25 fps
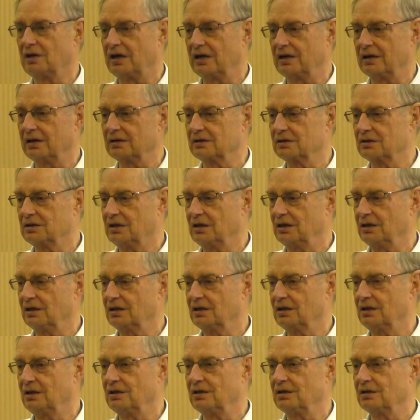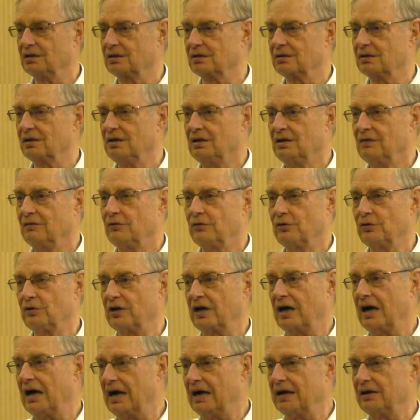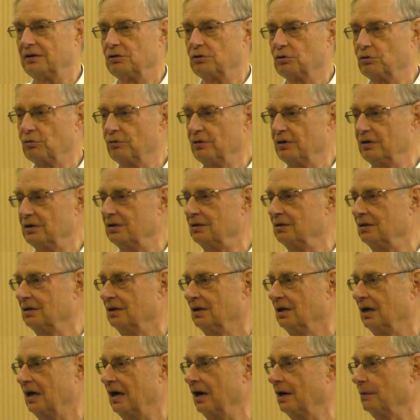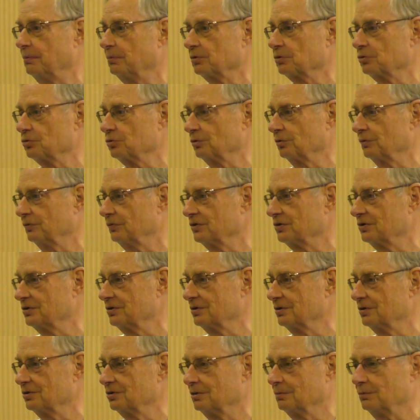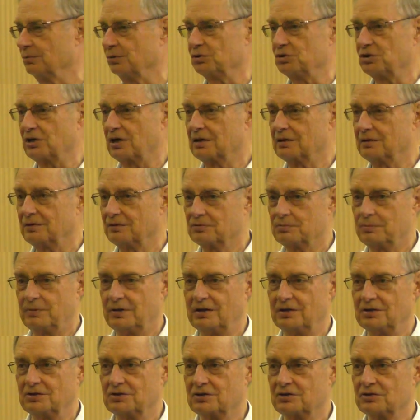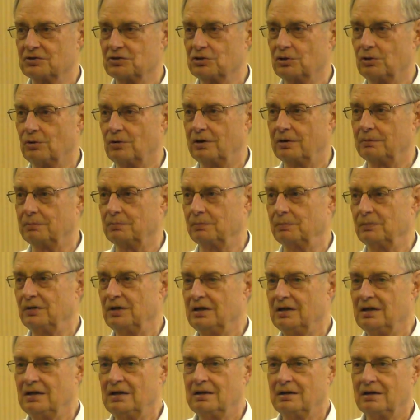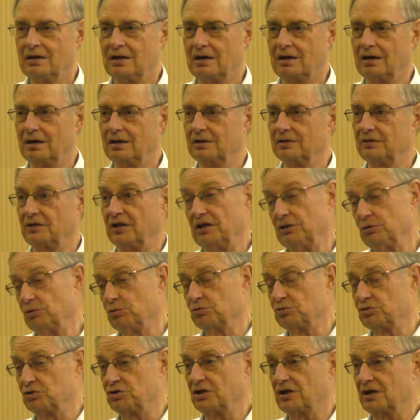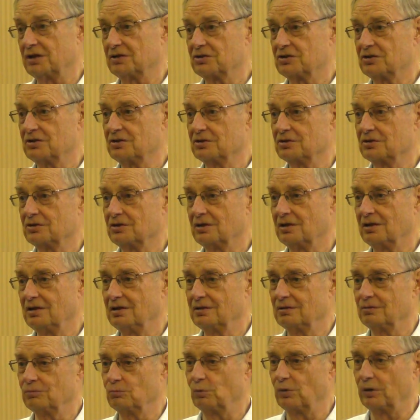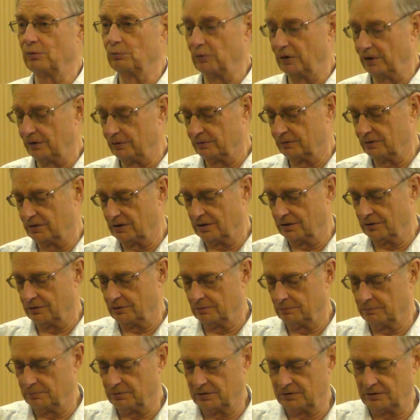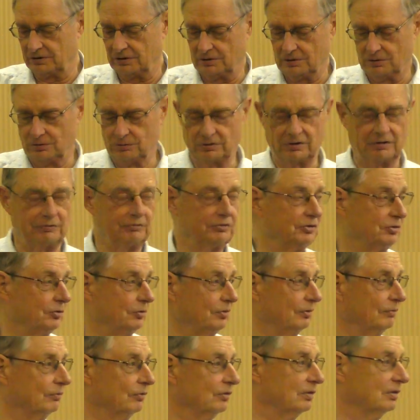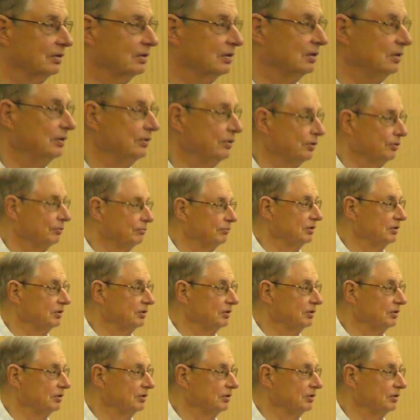like taking very high degree hypersurfaces in projective space and so on. They use jets in one way or another, but the only sort of clear